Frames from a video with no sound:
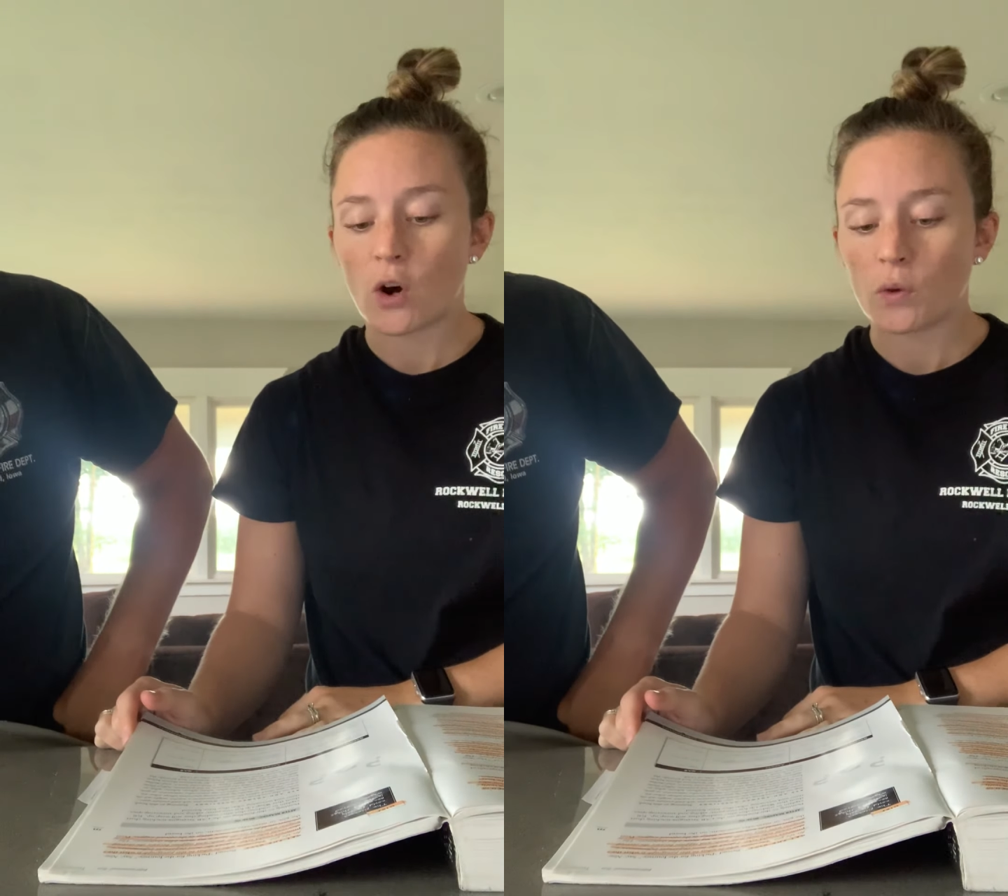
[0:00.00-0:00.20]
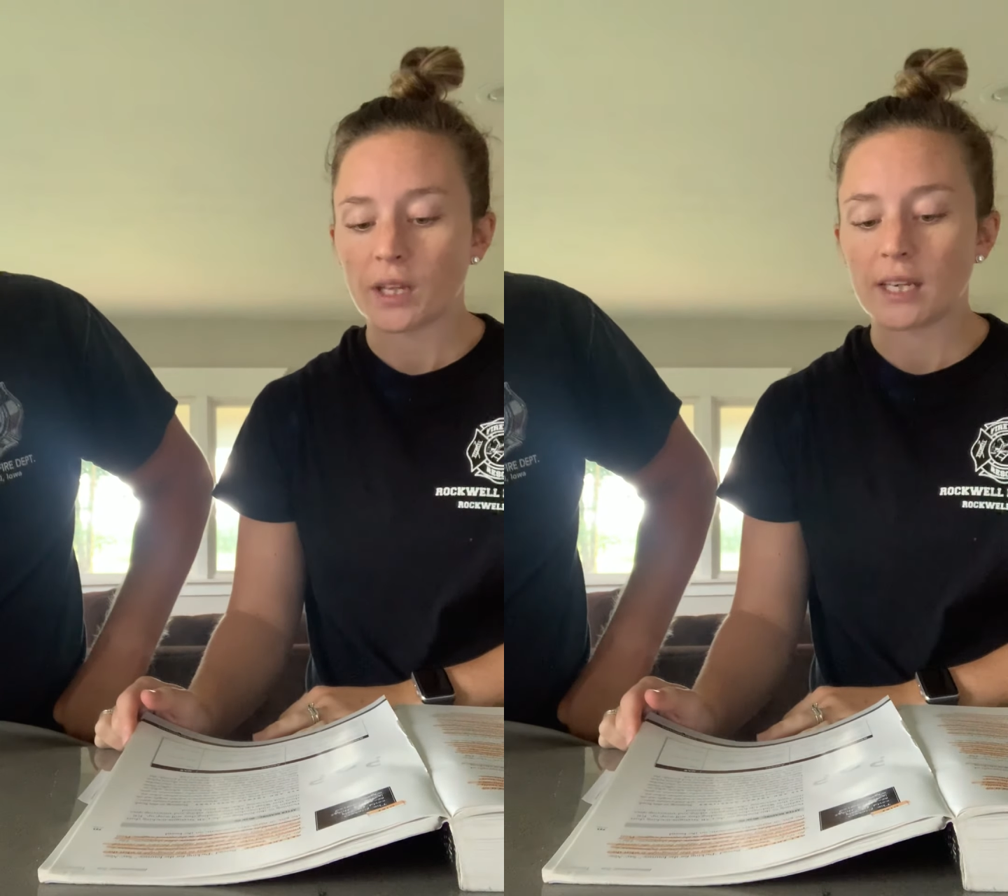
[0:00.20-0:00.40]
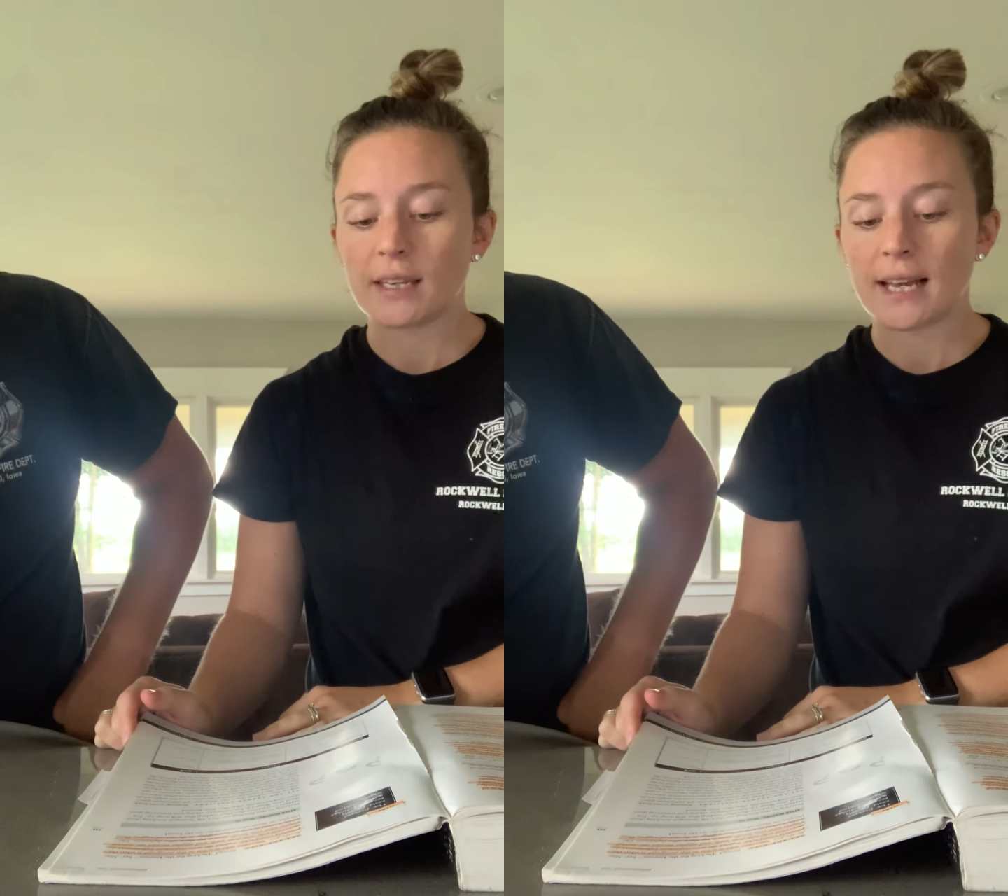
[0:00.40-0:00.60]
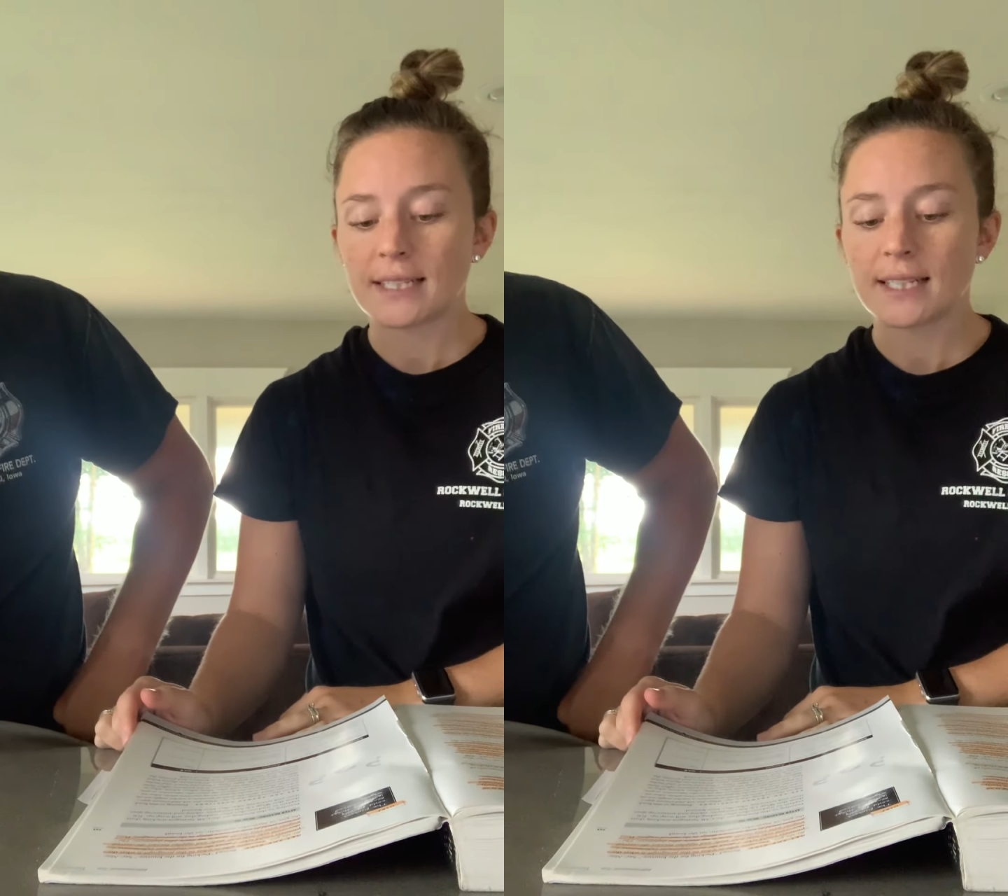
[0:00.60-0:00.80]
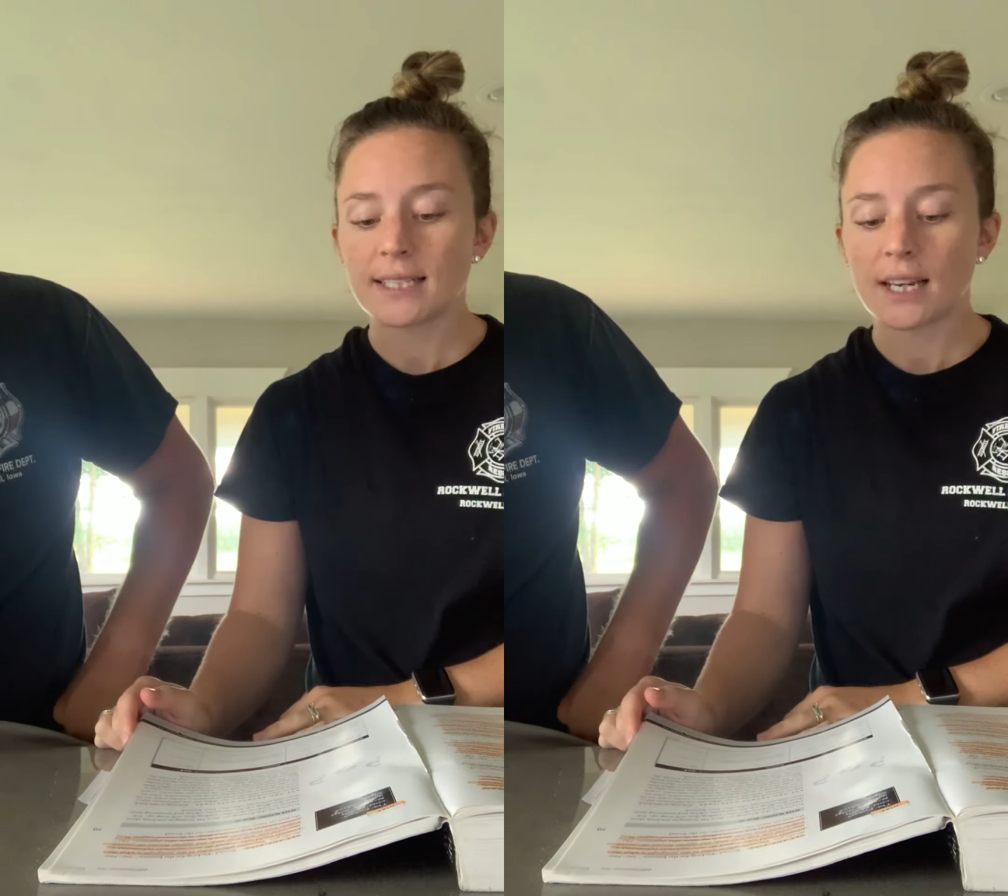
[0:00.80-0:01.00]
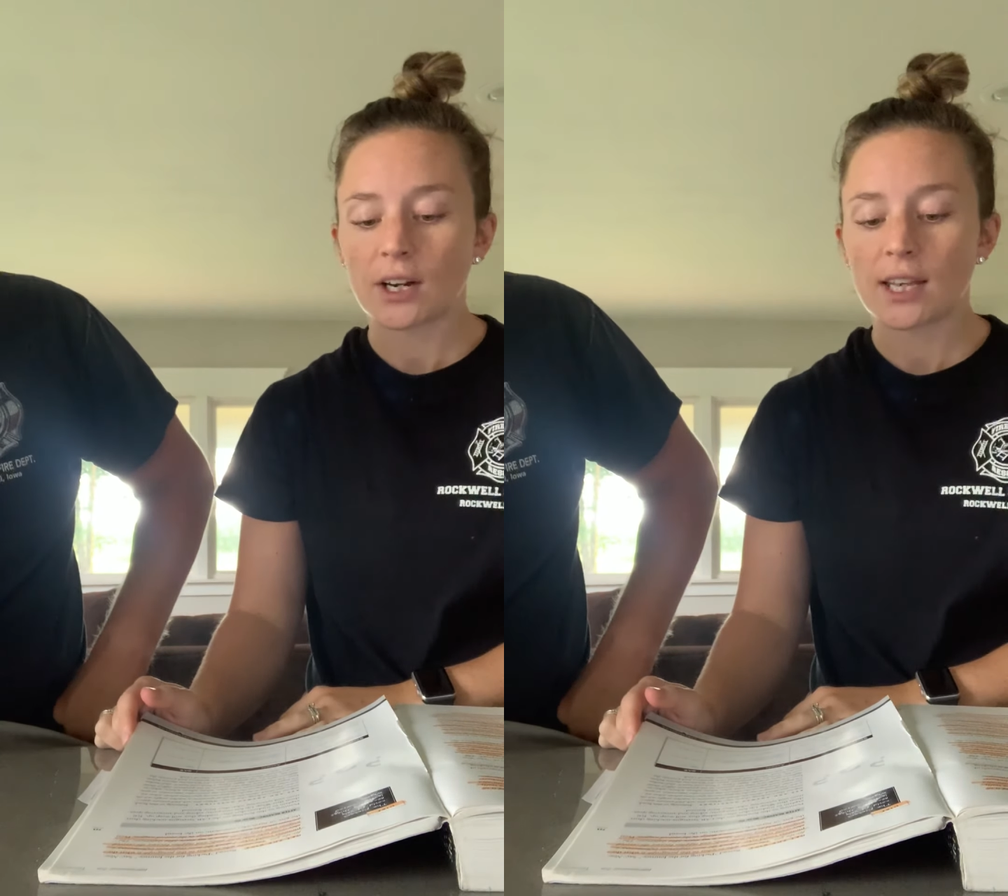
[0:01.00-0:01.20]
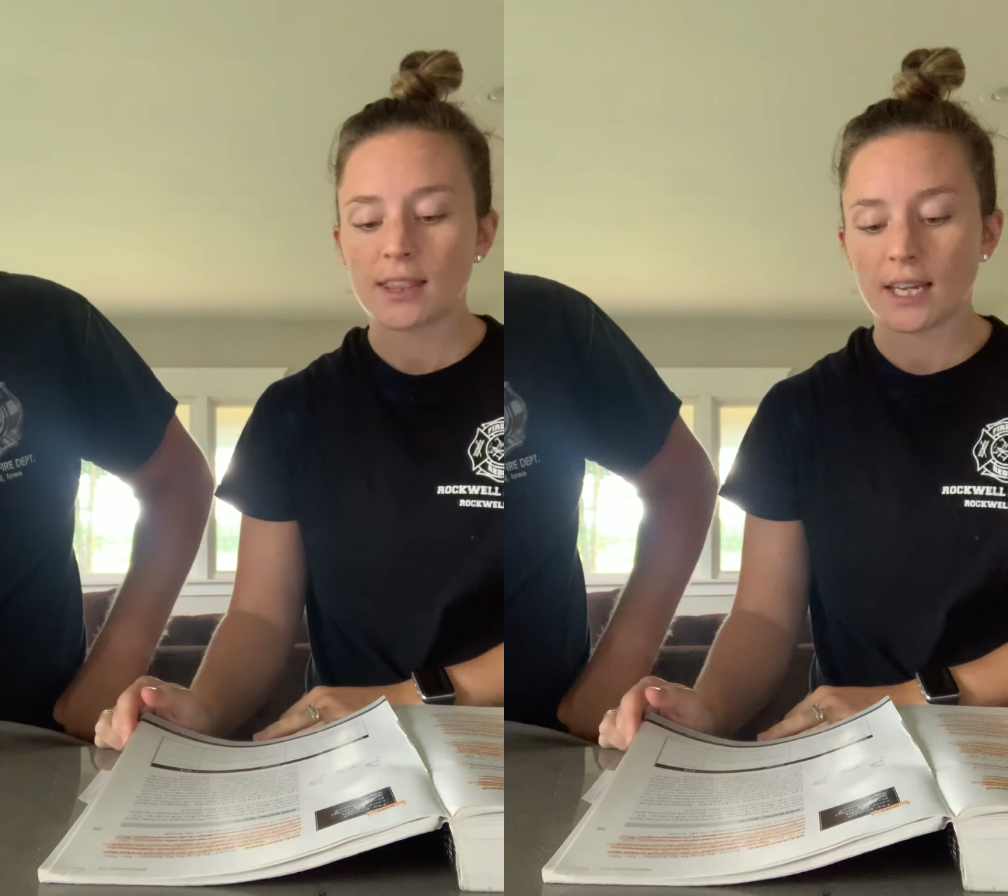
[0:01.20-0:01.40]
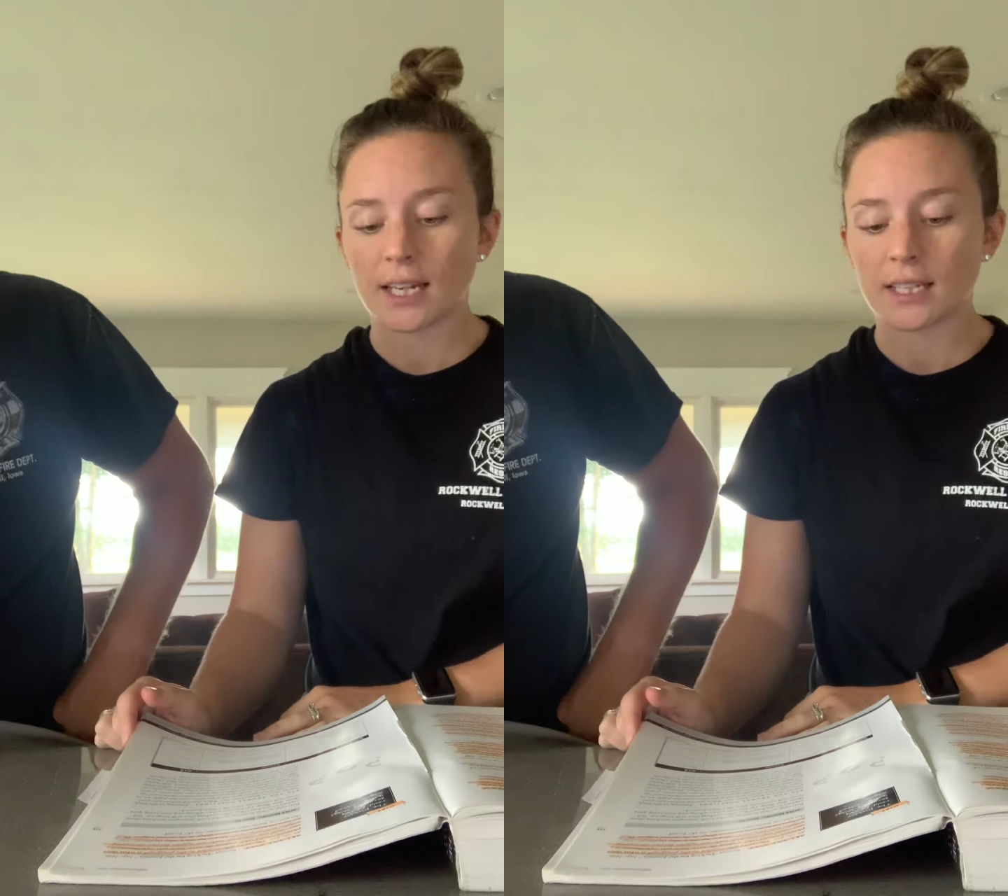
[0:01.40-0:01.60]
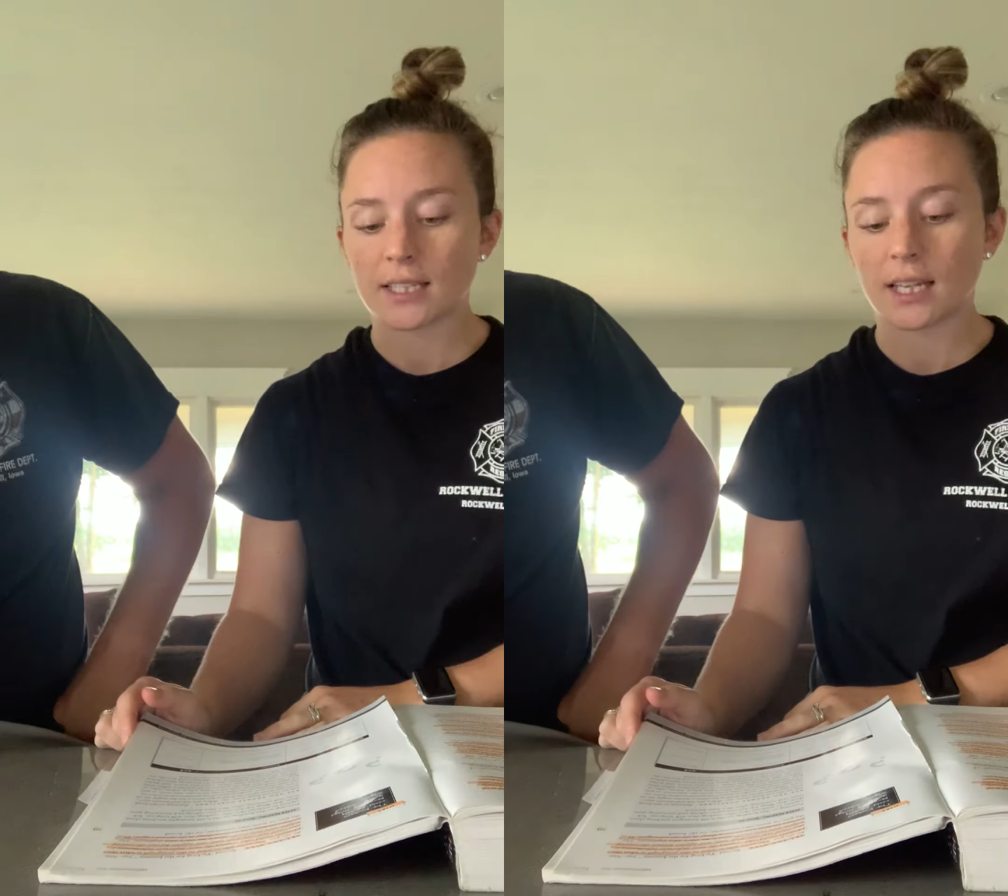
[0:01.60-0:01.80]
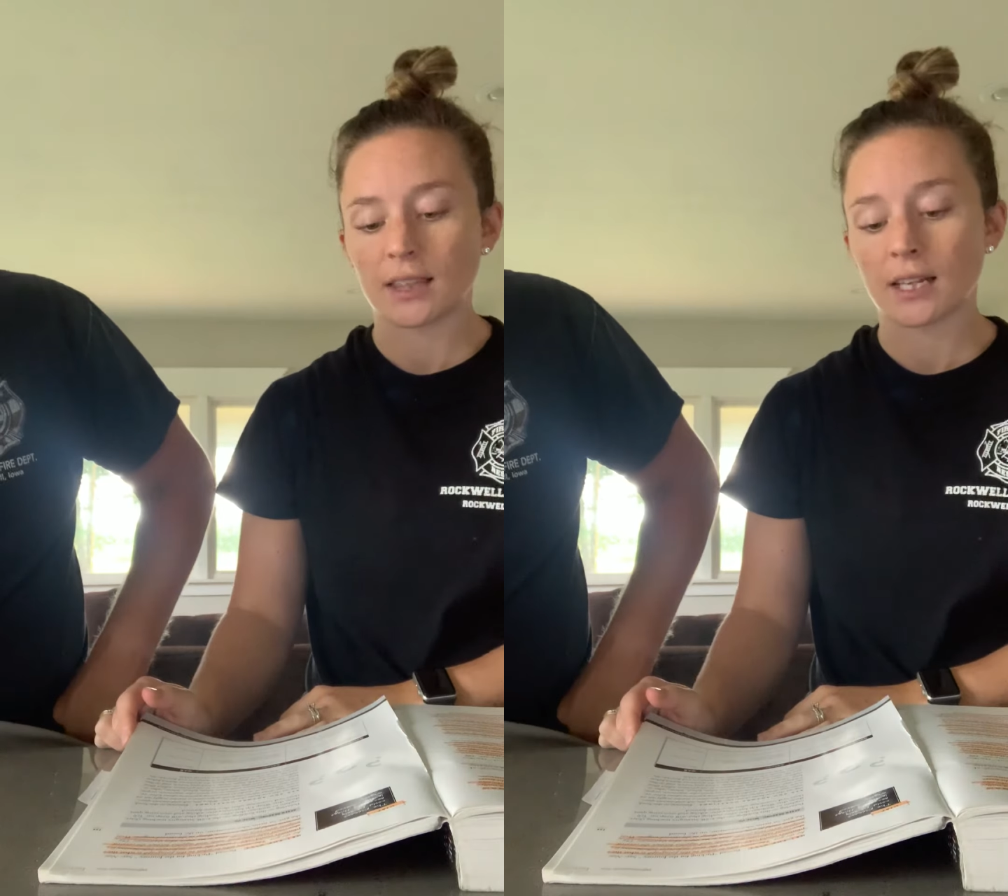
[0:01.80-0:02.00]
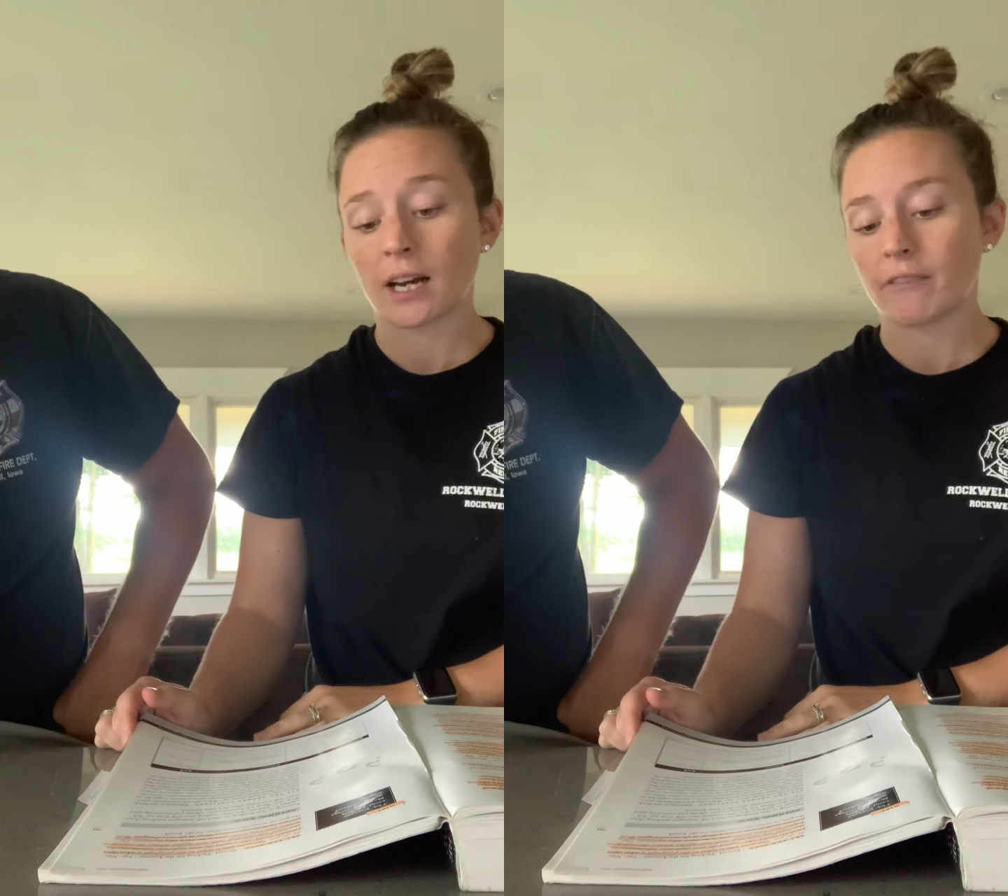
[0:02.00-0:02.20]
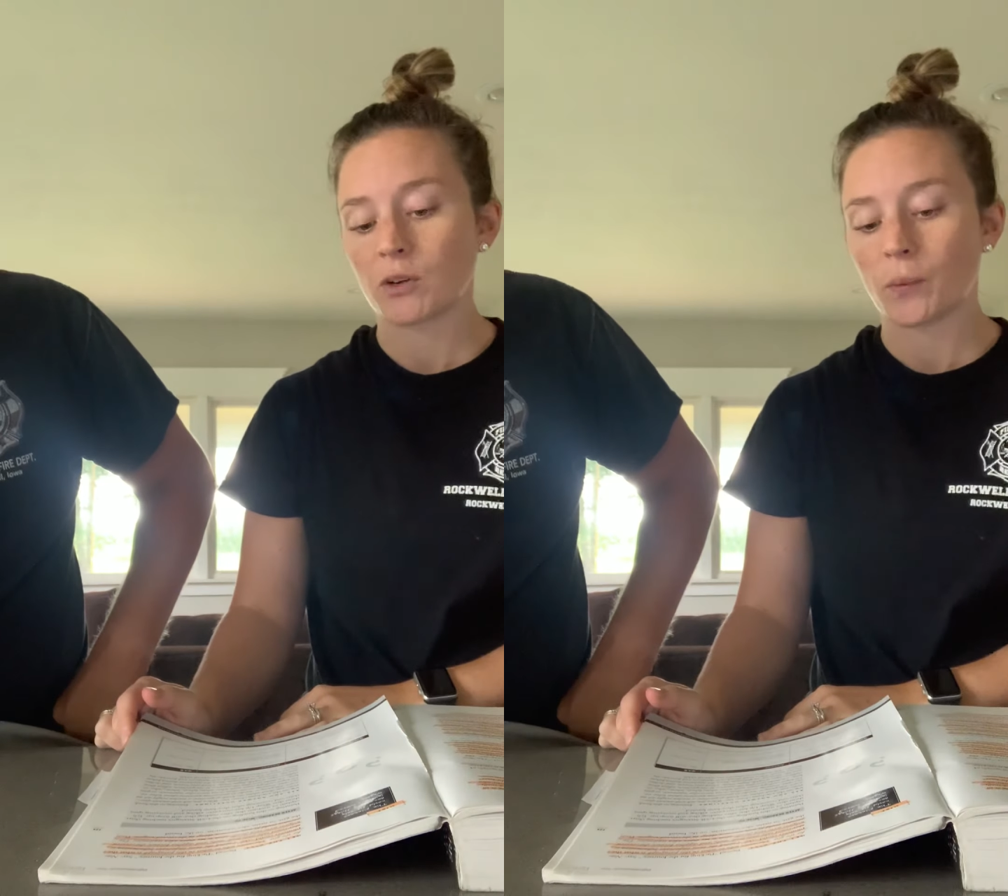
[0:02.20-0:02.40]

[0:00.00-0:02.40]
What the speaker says: only necessary things in the covered